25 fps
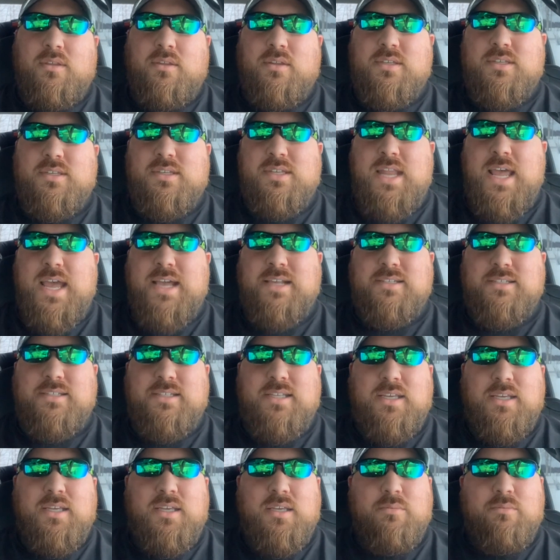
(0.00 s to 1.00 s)
This next
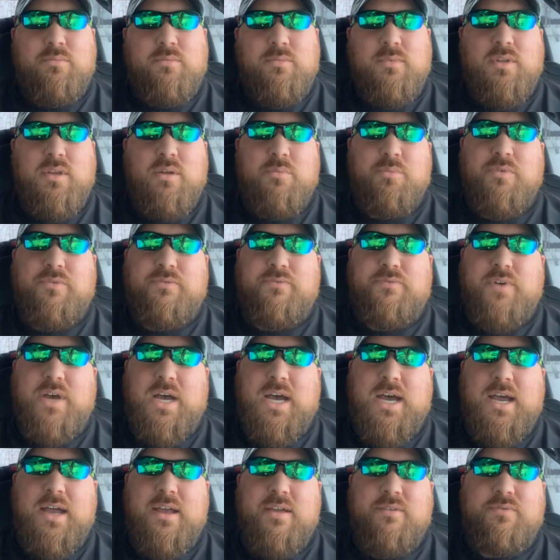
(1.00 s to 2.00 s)
team, number
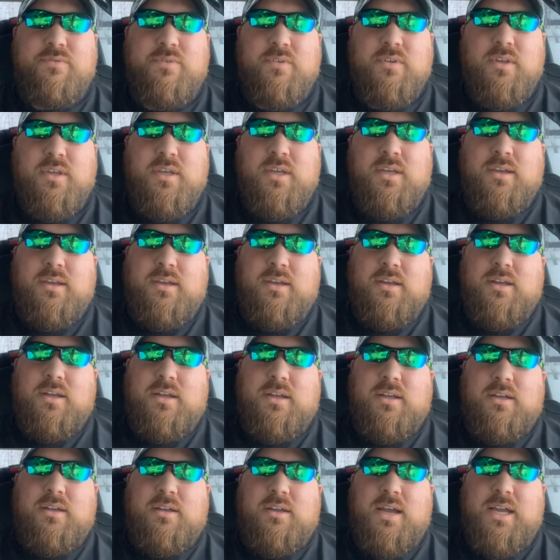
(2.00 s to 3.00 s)
5,
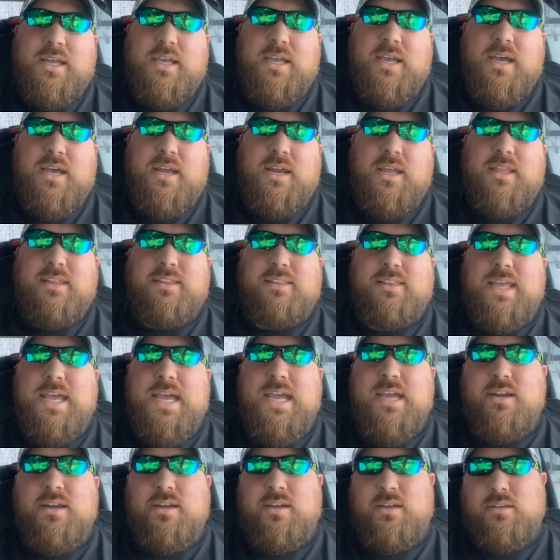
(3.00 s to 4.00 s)
I got
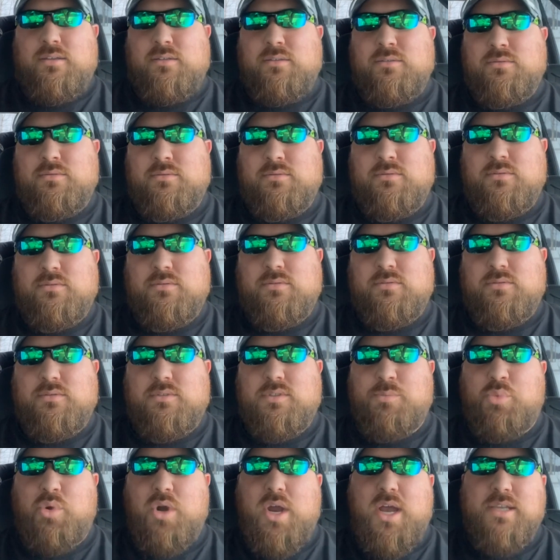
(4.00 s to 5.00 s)
Atlanta.
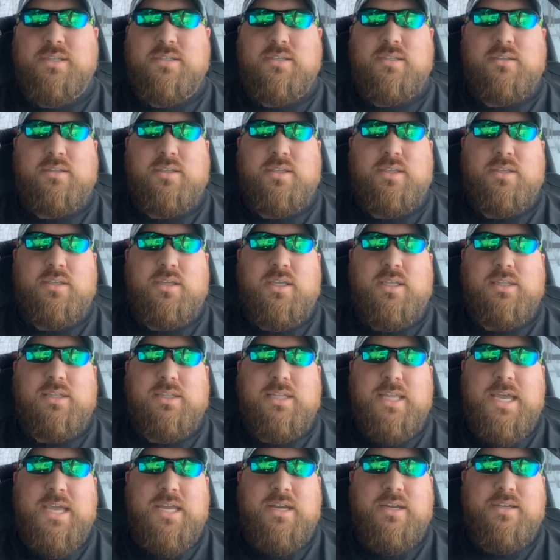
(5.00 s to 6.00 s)
Surprisingly,
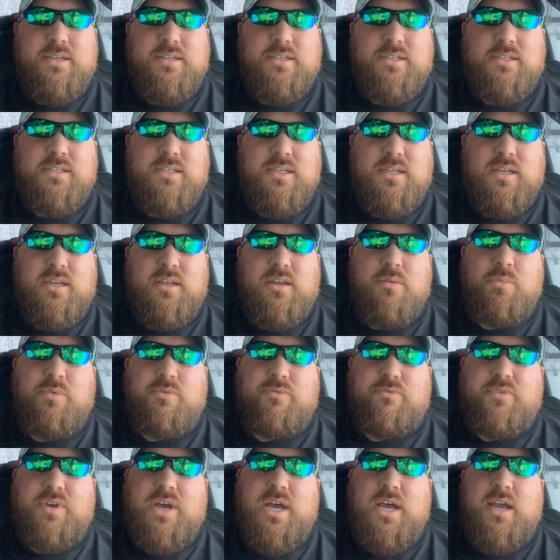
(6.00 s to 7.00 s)
Atlanta is sitting at number
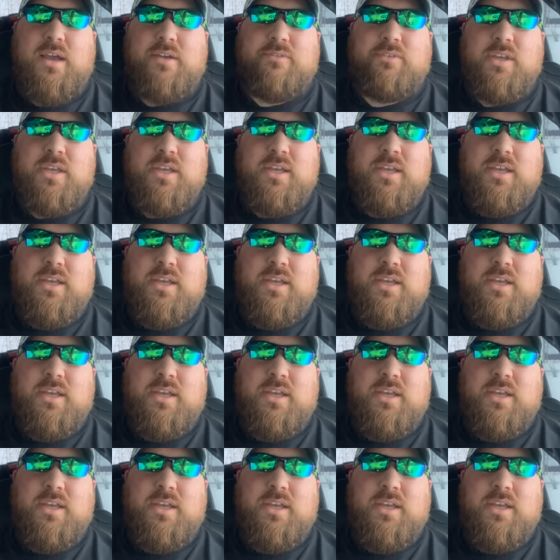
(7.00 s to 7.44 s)
5